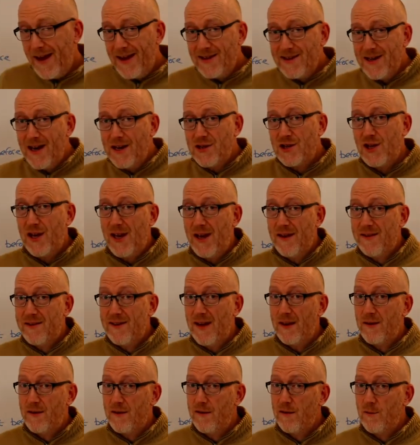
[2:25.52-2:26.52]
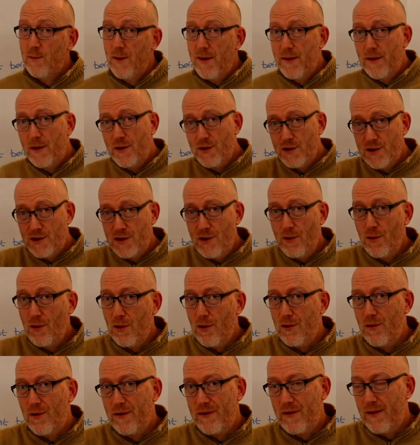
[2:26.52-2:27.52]
is actually a sentence with two
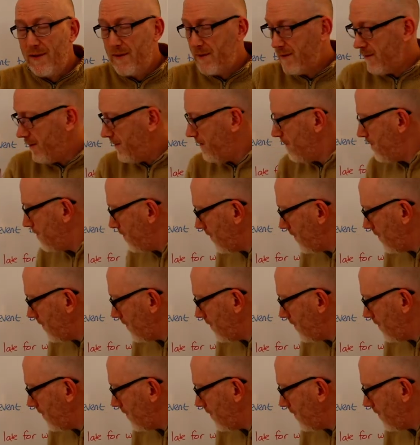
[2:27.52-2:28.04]
clauses.